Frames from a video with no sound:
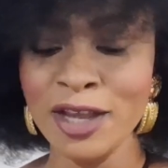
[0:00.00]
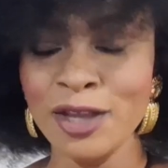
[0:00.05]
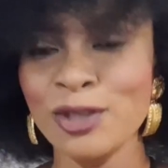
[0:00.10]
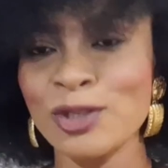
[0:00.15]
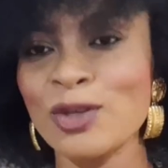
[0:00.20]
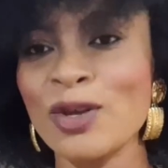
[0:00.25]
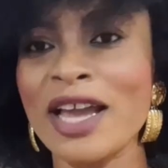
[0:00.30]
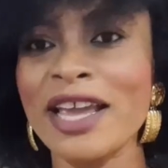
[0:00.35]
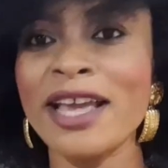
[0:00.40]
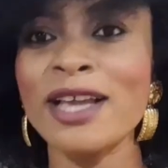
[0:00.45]

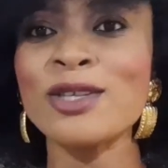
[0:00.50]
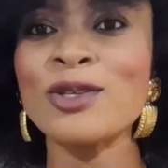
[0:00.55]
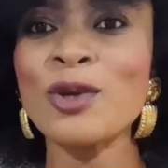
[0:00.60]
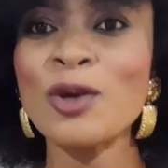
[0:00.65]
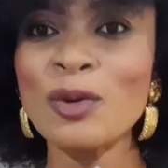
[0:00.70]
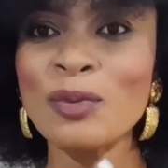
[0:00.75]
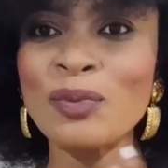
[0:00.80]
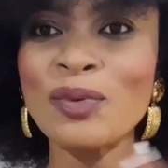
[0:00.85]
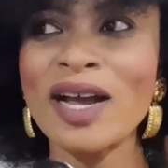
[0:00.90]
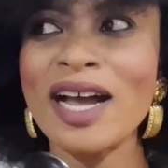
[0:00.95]
So I guess
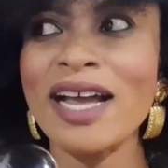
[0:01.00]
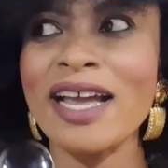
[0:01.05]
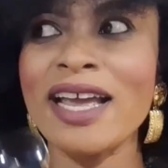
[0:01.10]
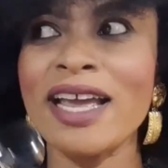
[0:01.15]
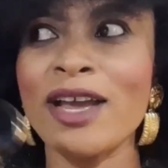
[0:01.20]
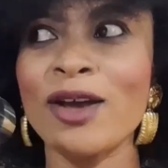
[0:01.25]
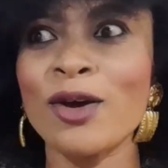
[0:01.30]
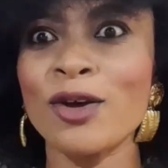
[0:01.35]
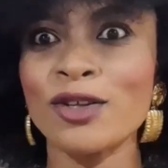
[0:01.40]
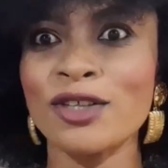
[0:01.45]
hope
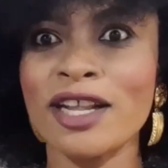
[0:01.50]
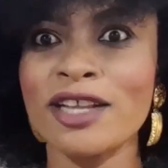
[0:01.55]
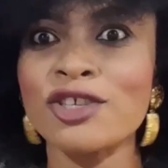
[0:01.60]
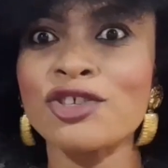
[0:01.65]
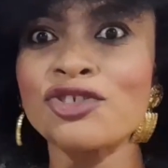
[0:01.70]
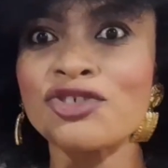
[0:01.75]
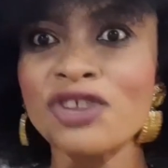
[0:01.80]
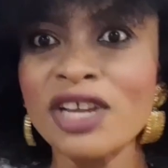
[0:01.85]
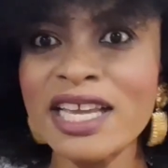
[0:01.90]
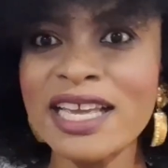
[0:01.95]
it the
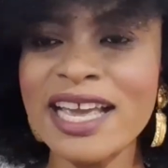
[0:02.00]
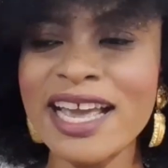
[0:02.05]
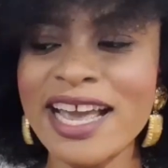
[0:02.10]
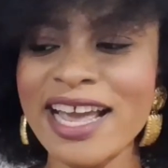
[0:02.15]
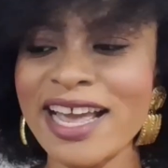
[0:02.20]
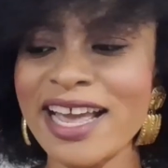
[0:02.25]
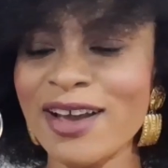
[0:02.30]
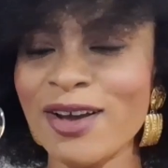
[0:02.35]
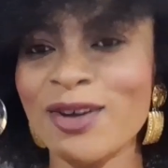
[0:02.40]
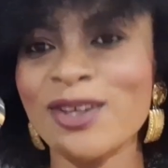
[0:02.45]
streak
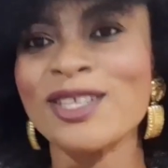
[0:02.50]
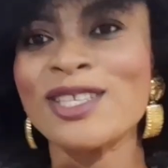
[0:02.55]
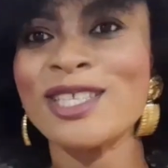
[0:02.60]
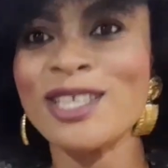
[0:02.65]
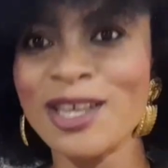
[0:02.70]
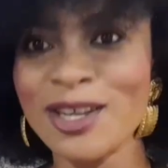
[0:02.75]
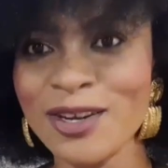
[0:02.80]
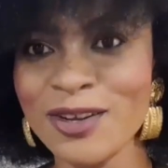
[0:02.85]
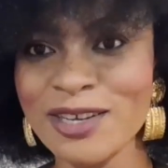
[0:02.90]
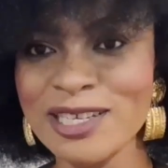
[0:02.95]

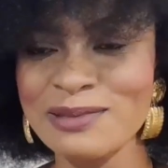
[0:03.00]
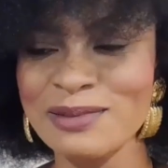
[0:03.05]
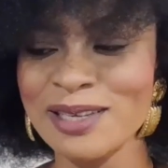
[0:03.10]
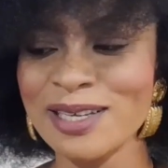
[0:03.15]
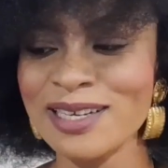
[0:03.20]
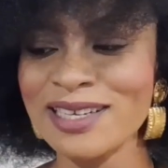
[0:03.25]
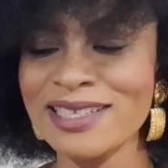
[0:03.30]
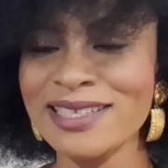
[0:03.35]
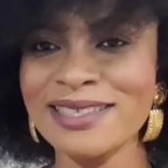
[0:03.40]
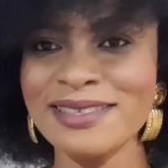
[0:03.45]
continues,
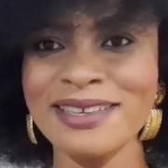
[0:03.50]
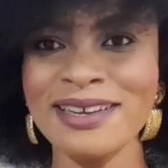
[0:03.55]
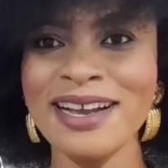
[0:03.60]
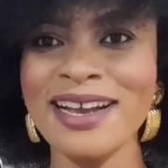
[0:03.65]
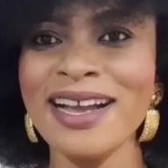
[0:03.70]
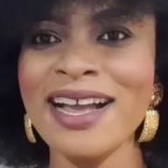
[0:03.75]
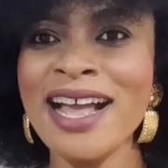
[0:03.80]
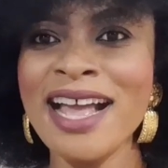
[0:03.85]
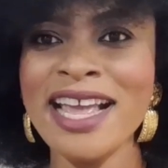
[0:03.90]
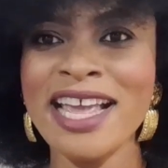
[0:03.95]
because
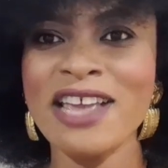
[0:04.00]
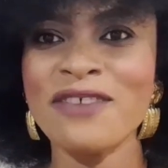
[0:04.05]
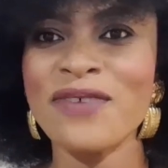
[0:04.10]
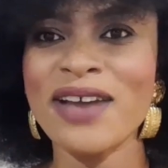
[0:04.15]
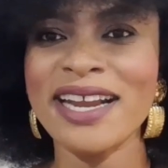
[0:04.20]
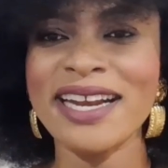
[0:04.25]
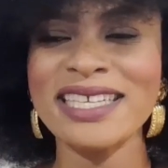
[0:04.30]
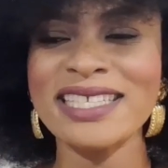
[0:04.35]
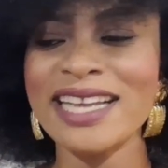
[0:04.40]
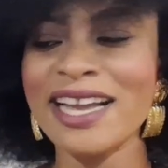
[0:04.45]
if
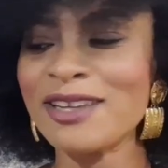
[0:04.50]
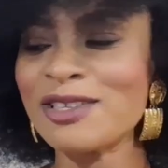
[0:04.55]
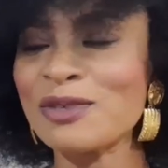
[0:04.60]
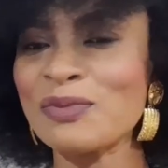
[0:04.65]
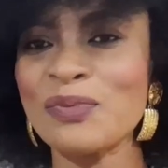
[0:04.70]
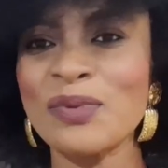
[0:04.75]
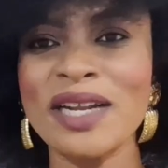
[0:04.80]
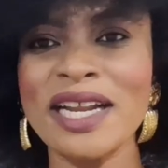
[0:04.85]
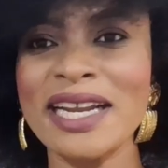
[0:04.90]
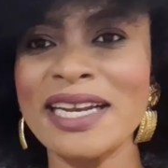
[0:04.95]
I decide to
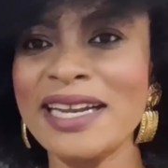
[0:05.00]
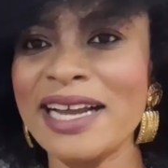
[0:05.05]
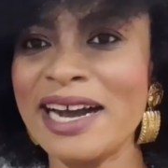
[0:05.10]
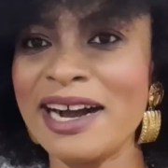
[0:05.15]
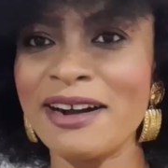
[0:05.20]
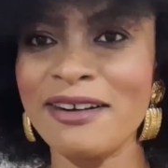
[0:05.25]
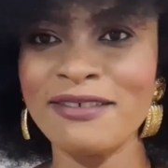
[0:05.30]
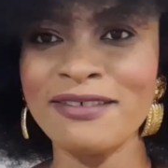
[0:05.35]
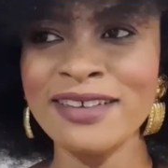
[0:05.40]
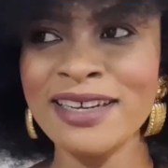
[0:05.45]
put it
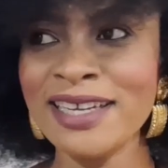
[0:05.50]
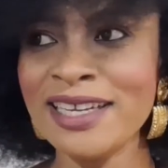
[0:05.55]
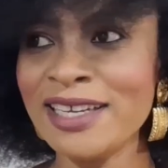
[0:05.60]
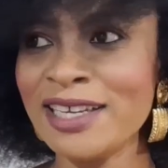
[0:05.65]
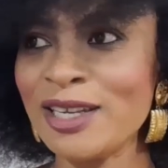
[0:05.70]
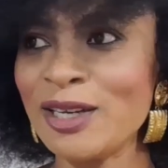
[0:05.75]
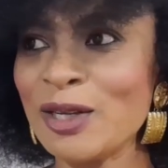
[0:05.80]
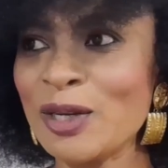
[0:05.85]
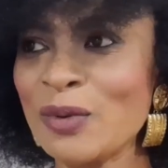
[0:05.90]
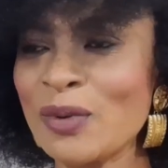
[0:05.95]
down,
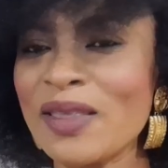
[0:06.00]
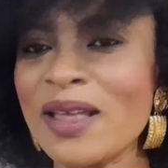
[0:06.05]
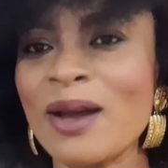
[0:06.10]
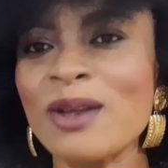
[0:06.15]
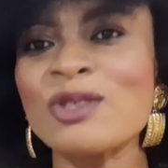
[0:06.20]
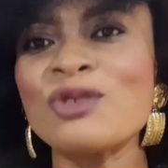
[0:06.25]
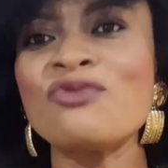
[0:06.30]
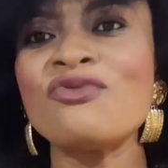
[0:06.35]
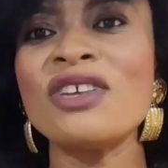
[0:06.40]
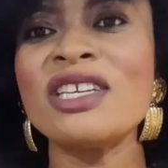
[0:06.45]
you know,
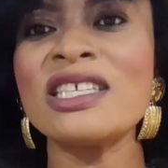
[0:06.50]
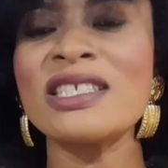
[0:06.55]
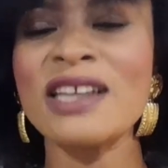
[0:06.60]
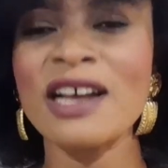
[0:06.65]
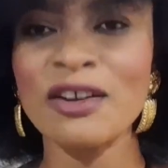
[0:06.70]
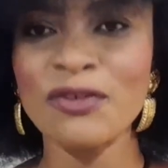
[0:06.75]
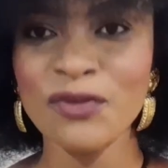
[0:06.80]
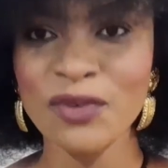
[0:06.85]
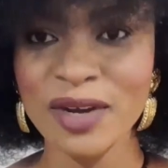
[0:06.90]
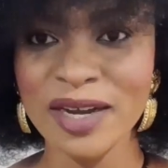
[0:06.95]
without reaching
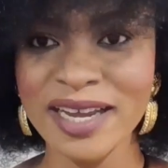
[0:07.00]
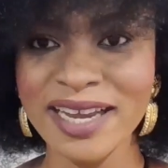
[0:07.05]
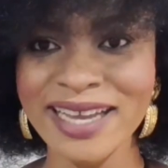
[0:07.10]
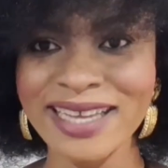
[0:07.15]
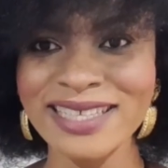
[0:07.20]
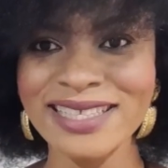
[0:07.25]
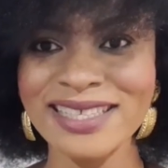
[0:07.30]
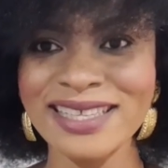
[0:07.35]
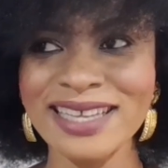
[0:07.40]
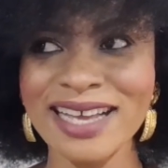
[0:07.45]
out for it,